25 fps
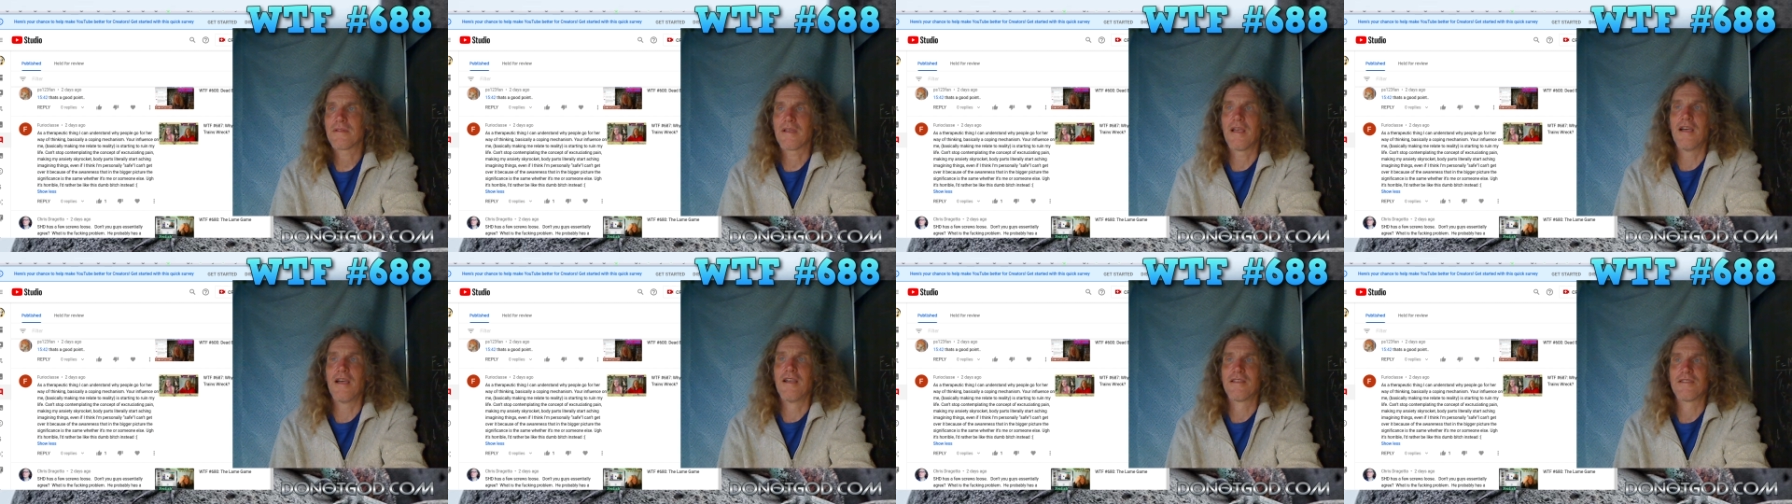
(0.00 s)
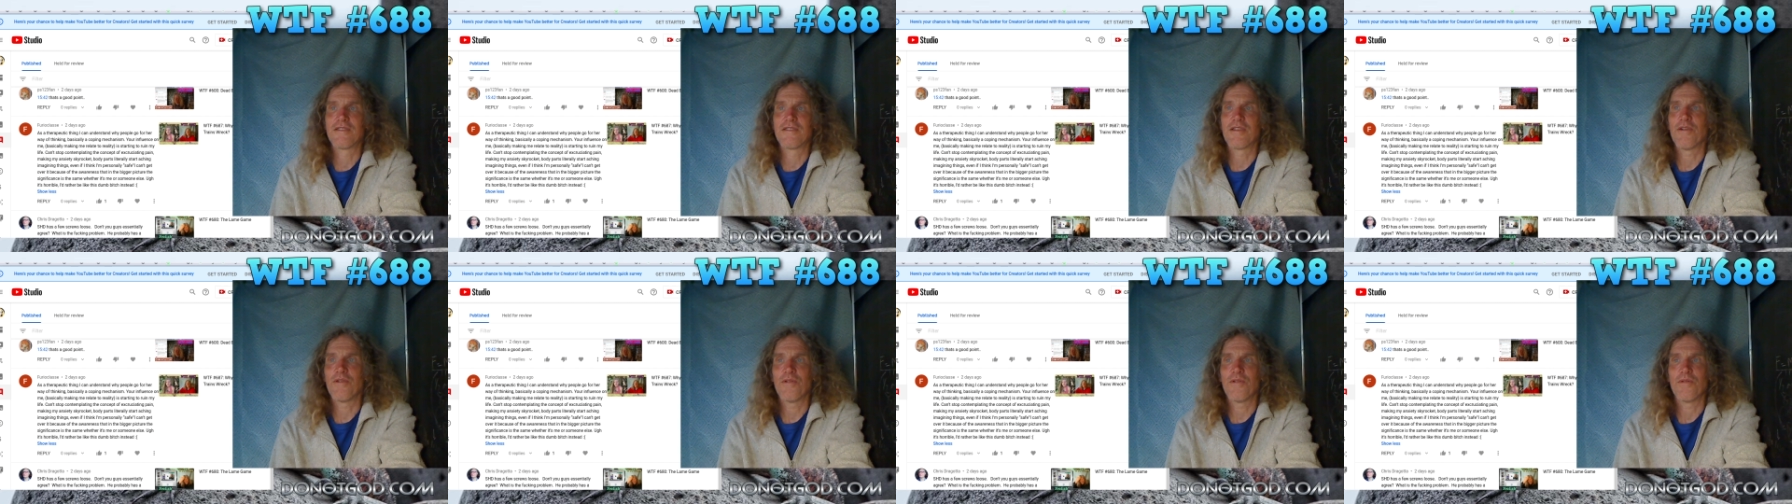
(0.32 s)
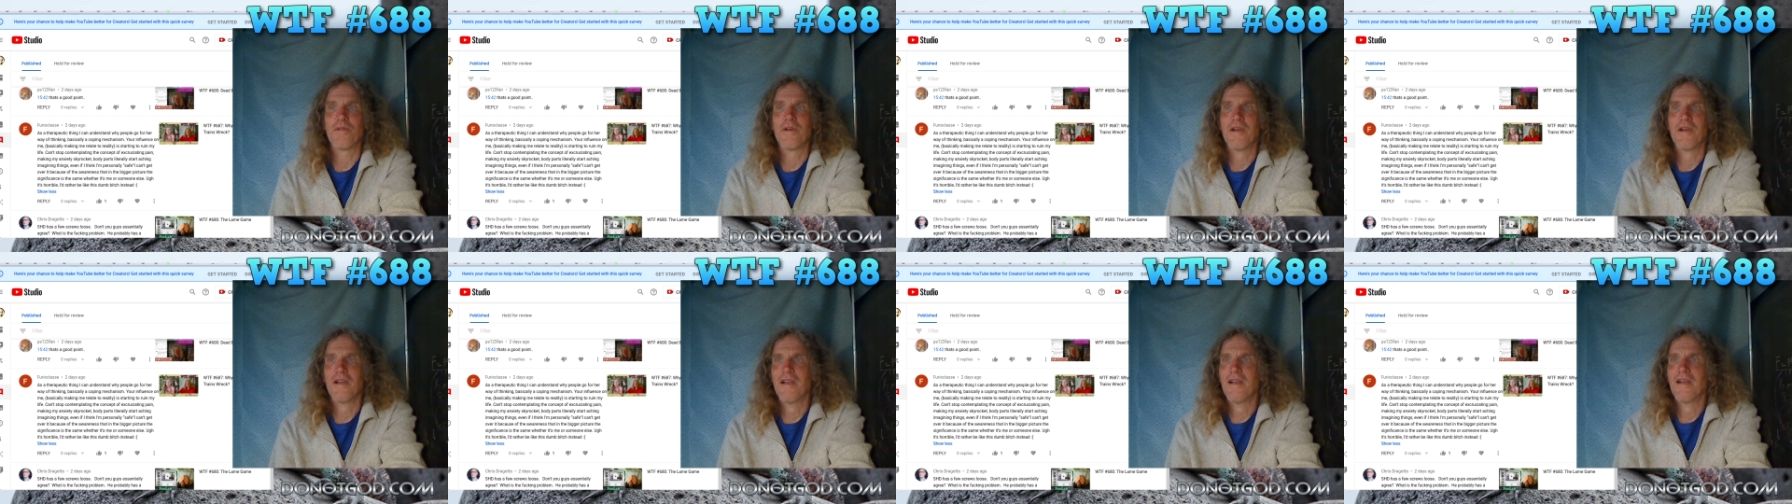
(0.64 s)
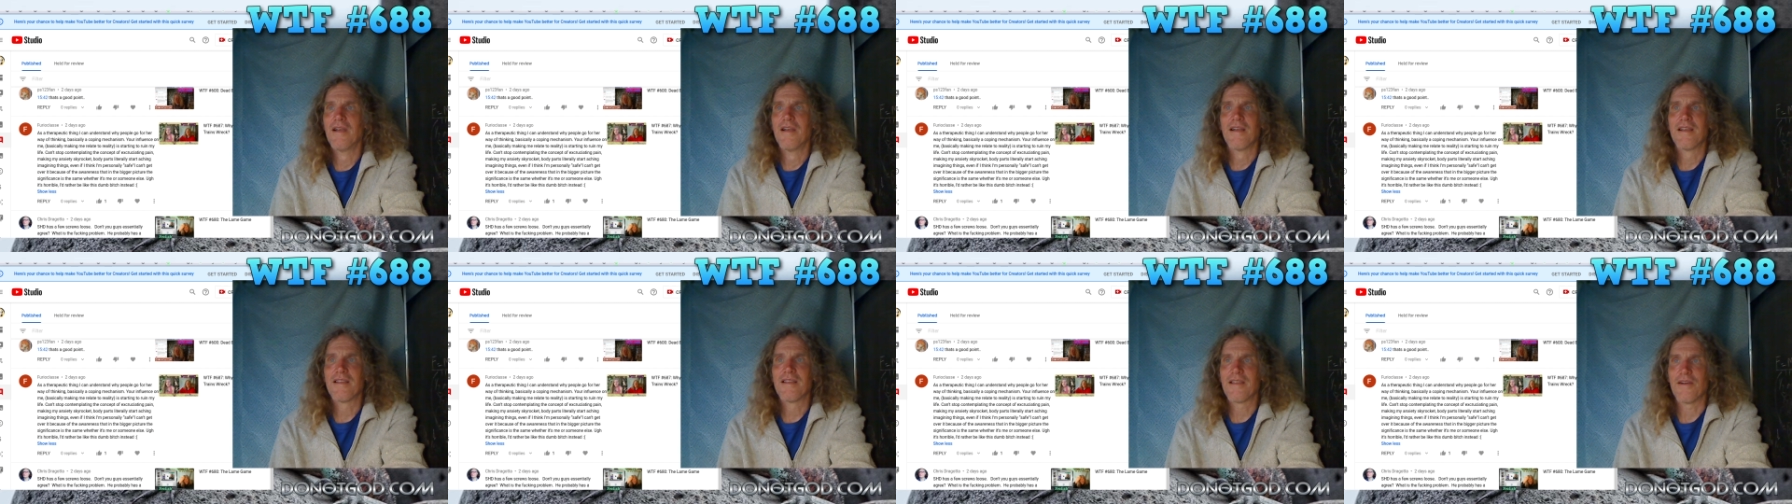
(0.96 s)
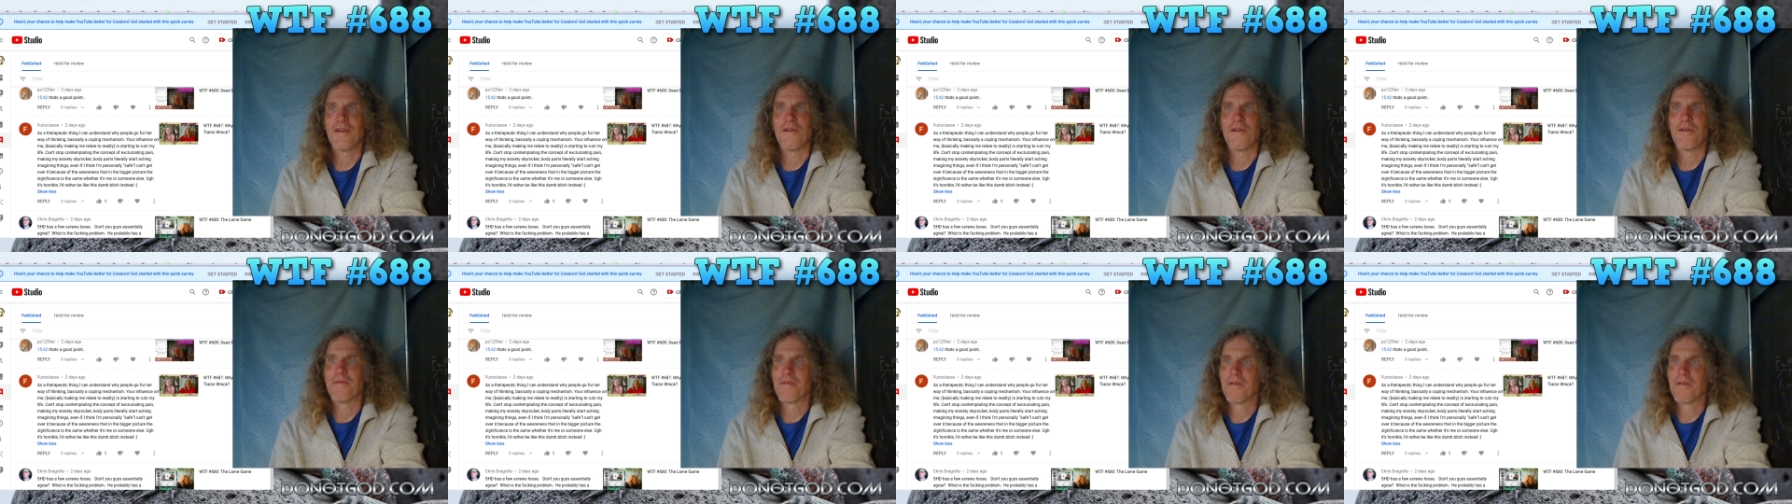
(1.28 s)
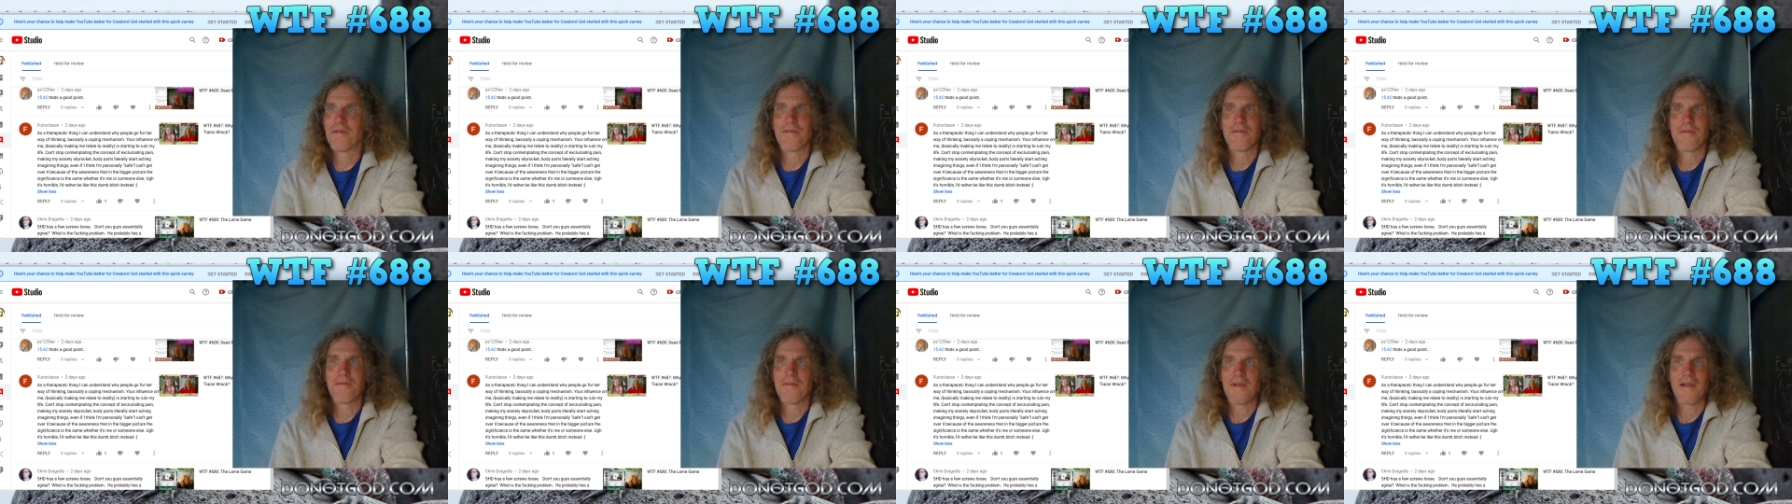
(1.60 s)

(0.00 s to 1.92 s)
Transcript: So, so you know,